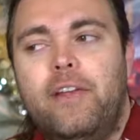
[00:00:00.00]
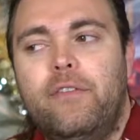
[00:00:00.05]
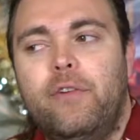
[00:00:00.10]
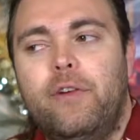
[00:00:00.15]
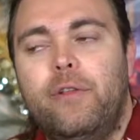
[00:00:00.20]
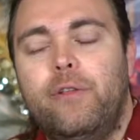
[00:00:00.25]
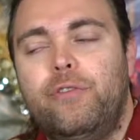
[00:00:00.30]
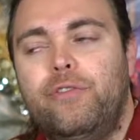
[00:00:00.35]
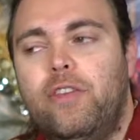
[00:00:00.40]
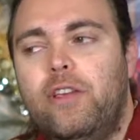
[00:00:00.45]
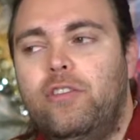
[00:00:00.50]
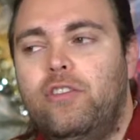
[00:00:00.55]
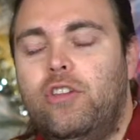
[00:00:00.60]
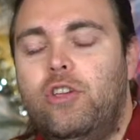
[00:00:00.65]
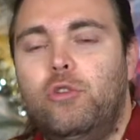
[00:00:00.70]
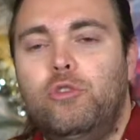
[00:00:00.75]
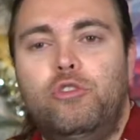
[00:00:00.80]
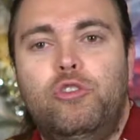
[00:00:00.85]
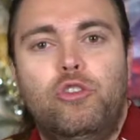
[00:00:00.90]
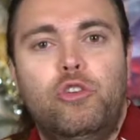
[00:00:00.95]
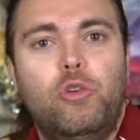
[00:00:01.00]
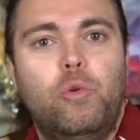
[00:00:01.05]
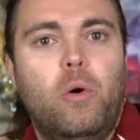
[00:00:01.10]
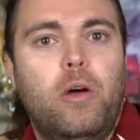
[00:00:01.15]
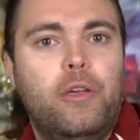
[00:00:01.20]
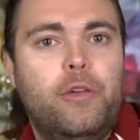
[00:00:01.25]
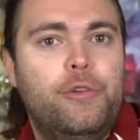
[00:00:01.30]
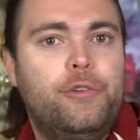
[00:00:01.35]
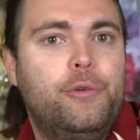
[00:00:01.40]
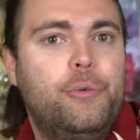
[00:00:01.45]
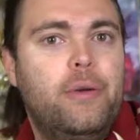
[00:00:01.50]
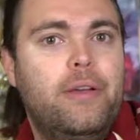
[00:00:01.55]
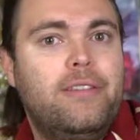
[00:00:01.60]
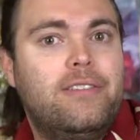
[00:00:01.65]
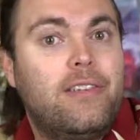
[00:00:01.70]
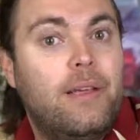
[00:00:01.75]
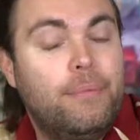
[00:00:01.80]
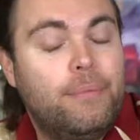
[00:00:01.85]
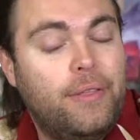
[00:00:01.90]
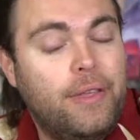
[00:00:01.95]
of one of those things that you do while you're doing
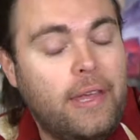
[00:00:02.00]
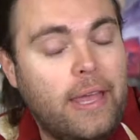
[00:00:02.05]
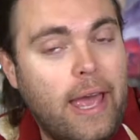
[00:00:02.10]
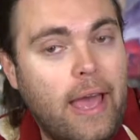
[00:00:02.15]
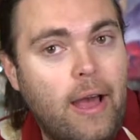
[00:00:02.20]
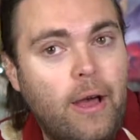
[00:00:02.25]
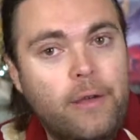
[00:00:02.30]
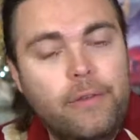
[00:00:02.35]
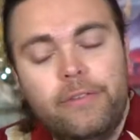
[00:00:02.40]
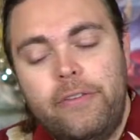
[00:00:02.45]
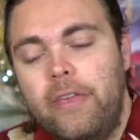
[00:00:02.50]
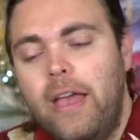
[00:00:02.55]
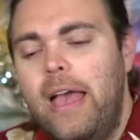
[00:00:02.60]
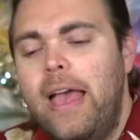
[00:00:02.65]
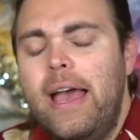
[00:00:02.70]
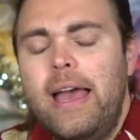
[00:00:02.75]
something else.